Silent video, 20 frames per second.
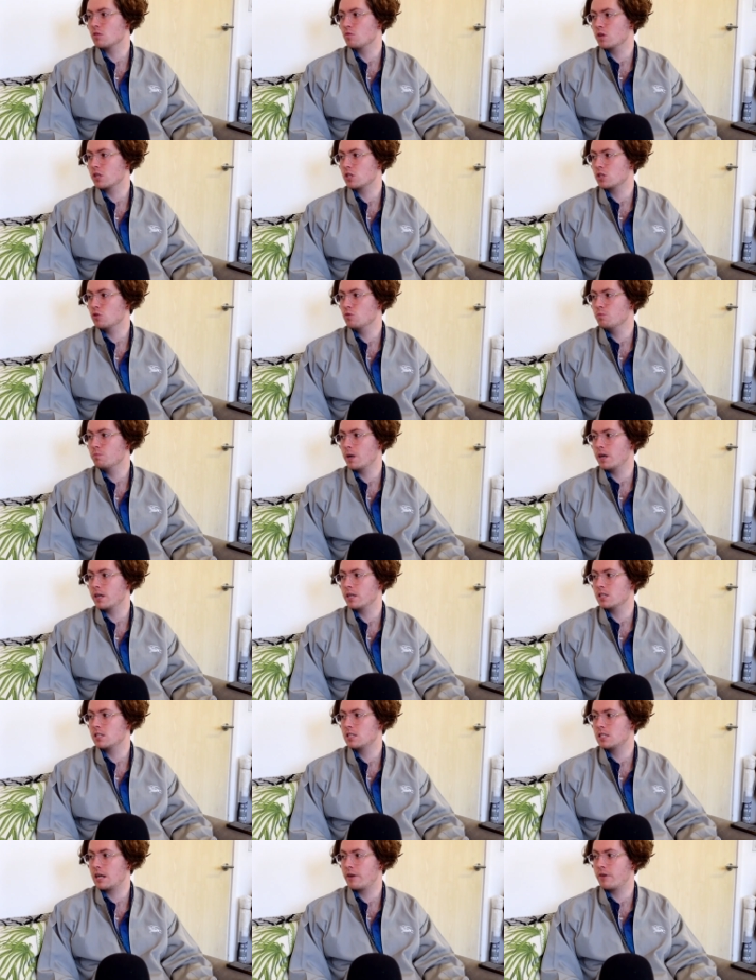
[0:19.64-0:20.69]
original
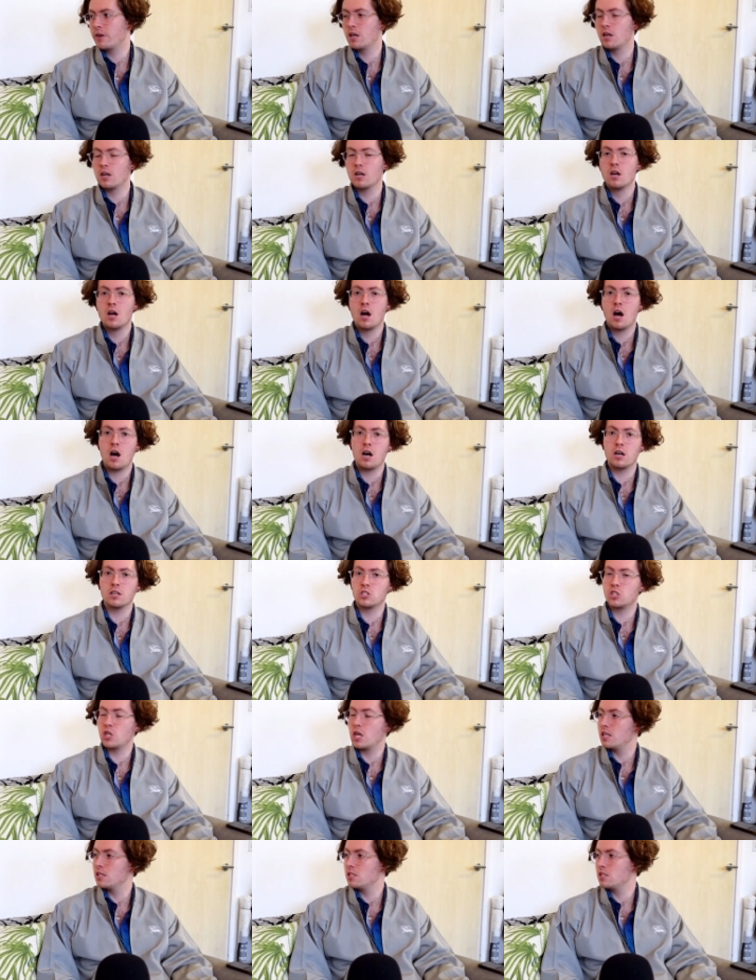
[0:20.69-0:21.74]
by Dario
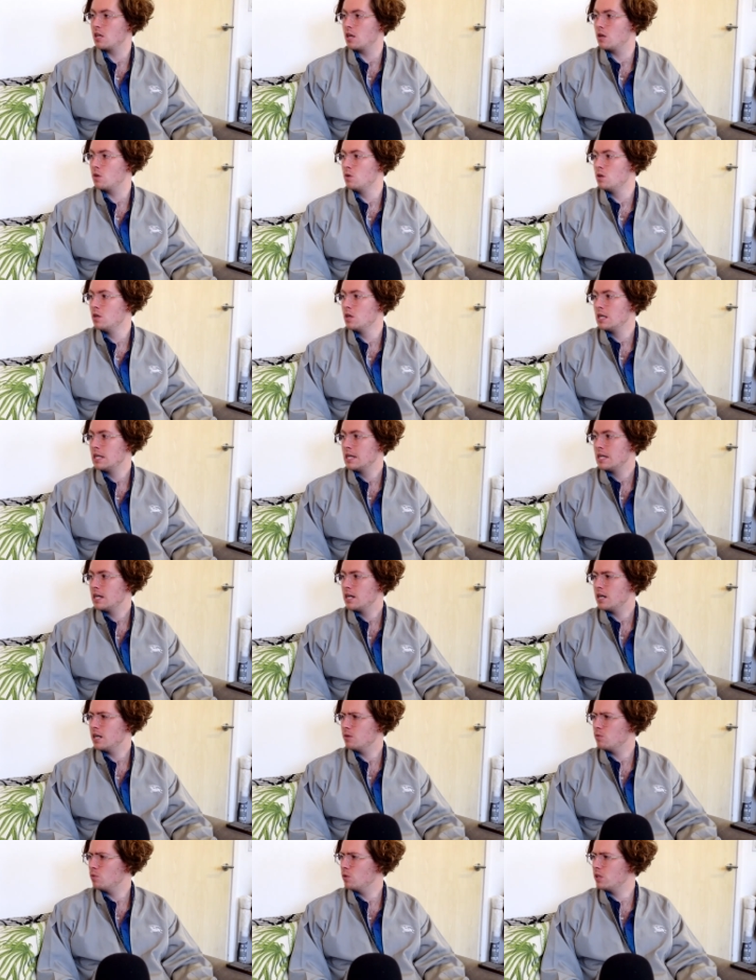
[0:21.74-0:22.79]
Argento.
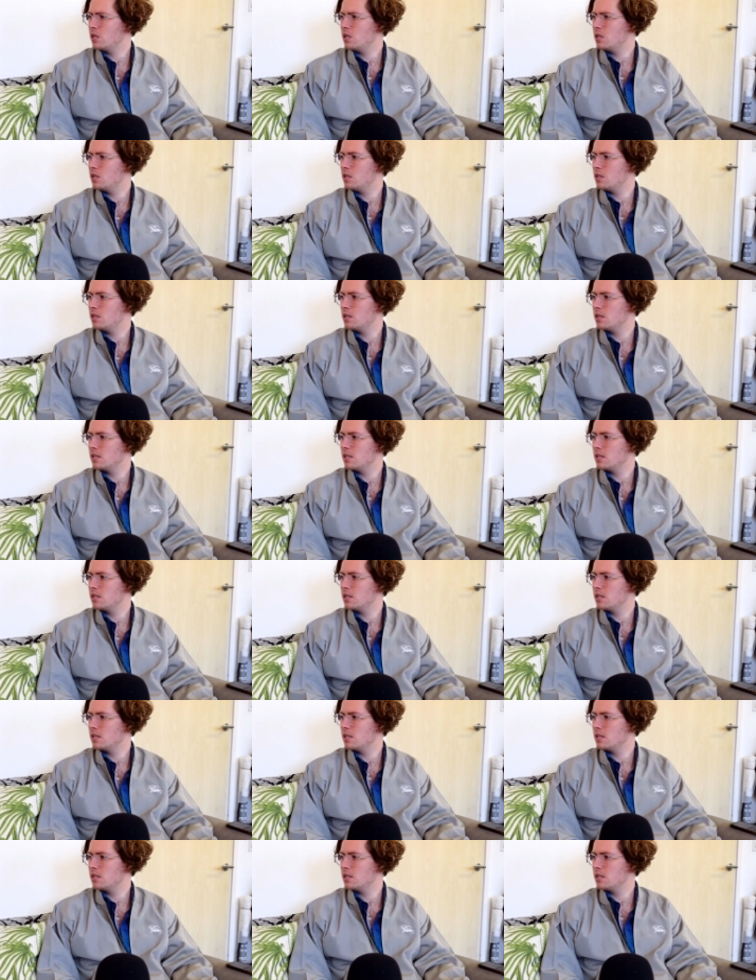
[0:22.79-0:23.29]
What year?